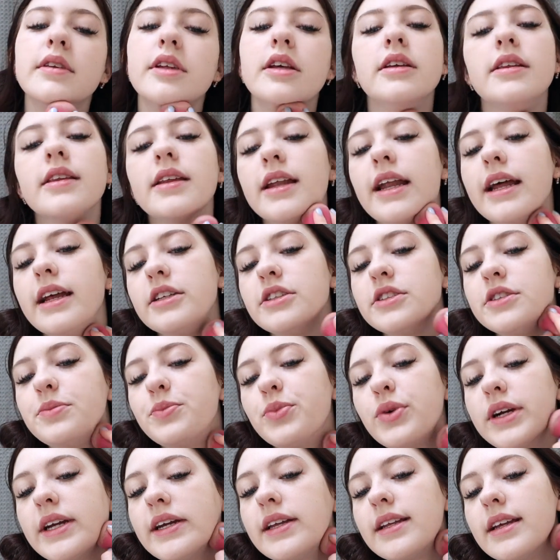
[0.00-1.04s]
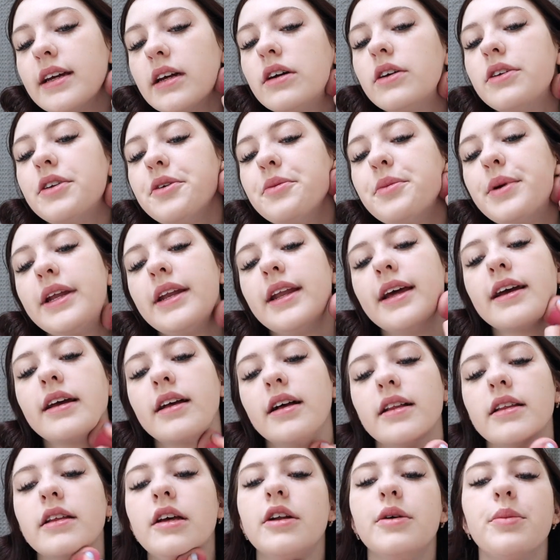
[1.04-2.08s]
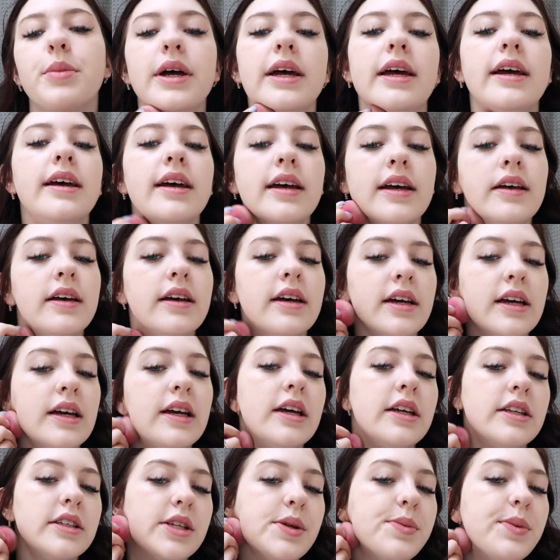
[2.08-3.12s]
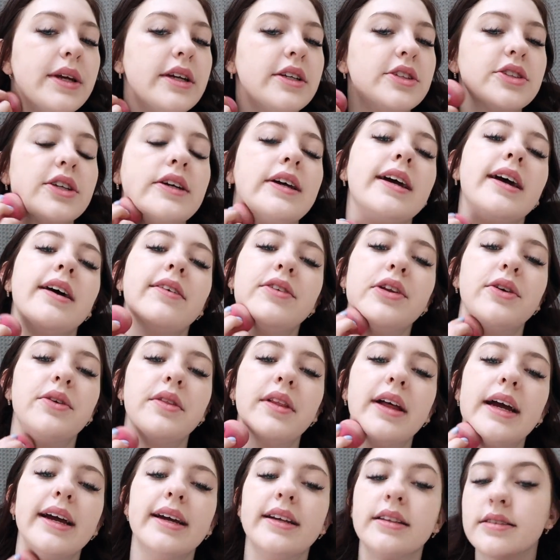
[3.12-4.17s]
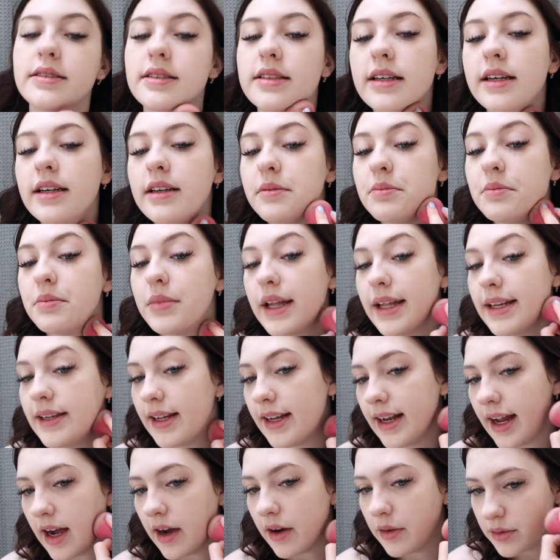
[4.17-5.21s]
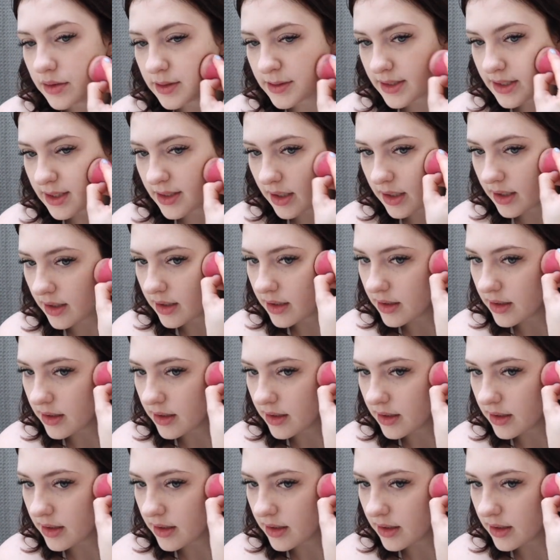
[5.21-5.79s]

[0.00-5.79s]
And then I just bring it down on my neck a little bit to make sure I have no lines and blend it out.